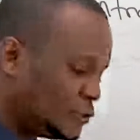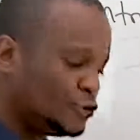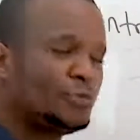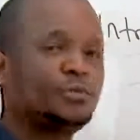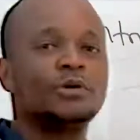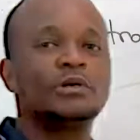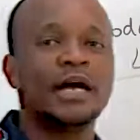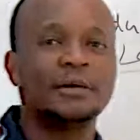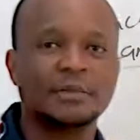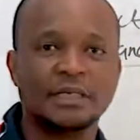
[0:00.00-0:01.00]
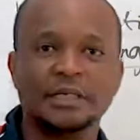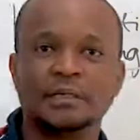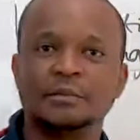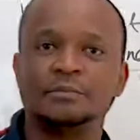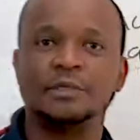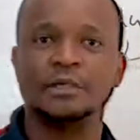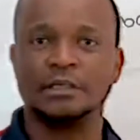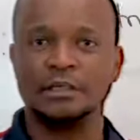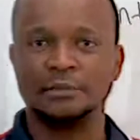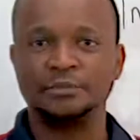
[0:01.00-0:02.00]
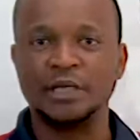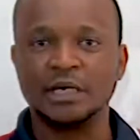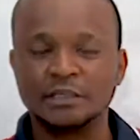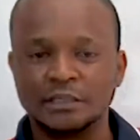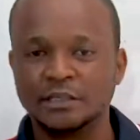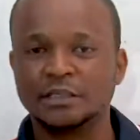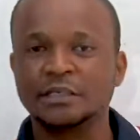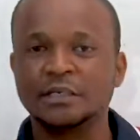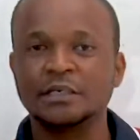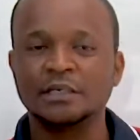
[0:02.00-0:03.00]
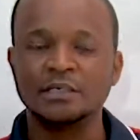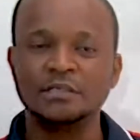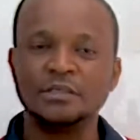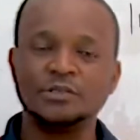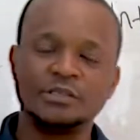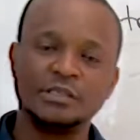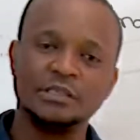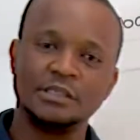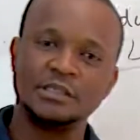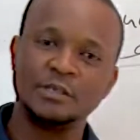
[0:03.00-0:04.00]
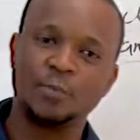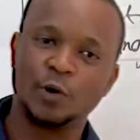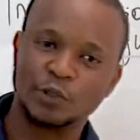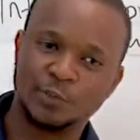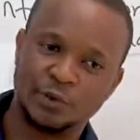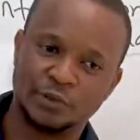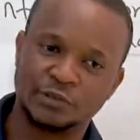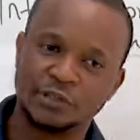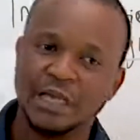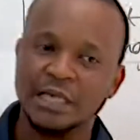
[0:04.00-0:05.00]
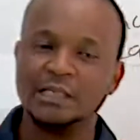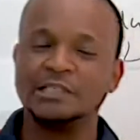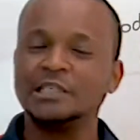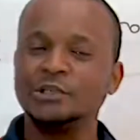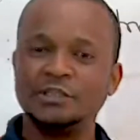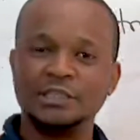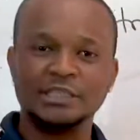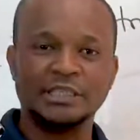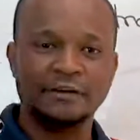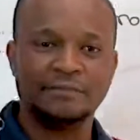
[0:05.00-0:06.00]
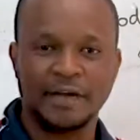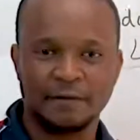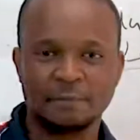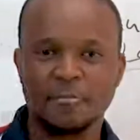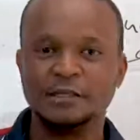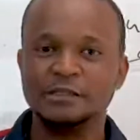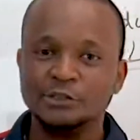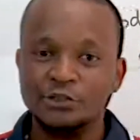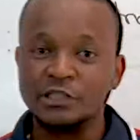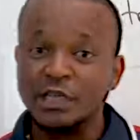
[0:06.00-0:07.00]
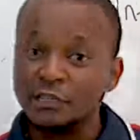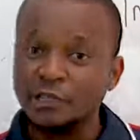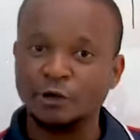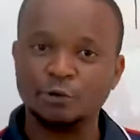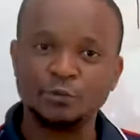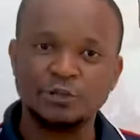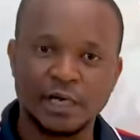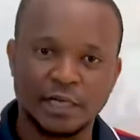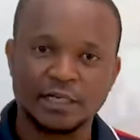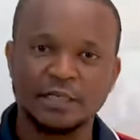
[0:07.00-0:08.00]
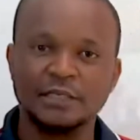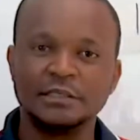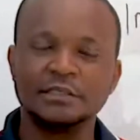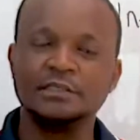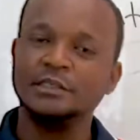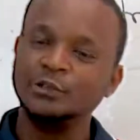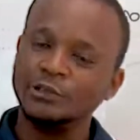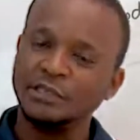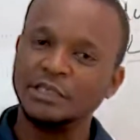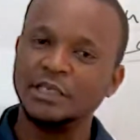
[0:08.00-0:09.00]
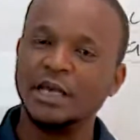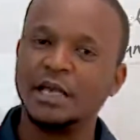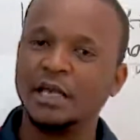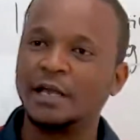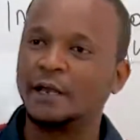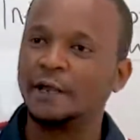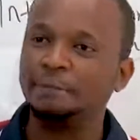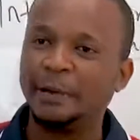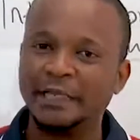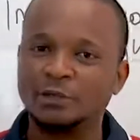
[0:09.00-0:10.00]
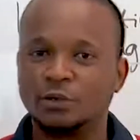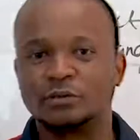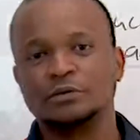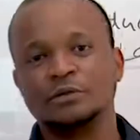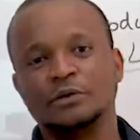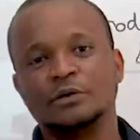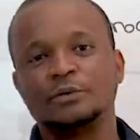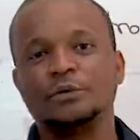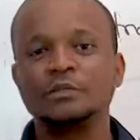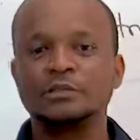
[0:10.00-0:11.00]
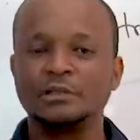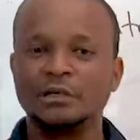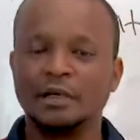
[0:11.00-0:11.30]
do you program a PLC? Is he using the C++? Is he using Java? Since you say it's a computer. Is he using Python? What